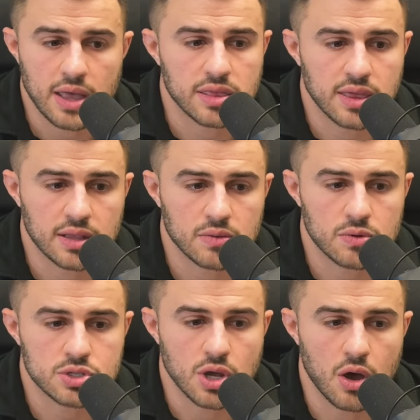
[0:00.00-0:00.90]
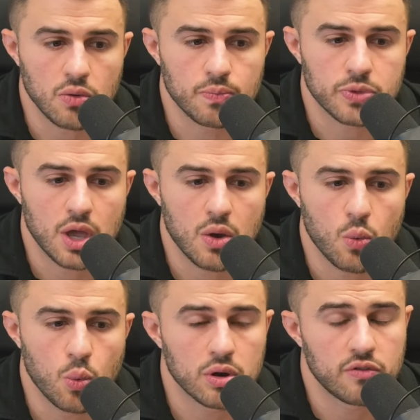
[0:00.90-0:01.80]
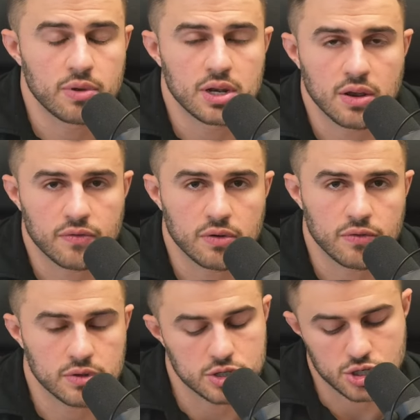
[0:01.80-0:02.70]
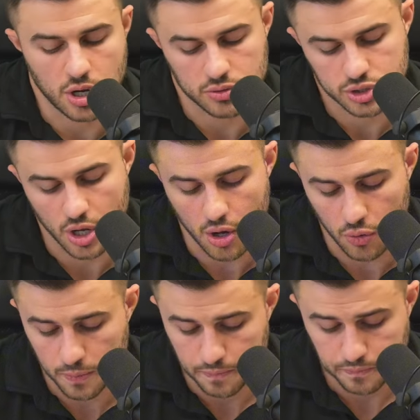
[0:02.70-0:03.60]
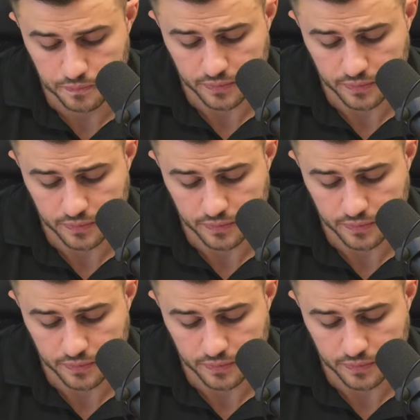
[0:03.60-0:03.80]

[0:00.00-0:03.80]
I think the result would have been different for this show. So,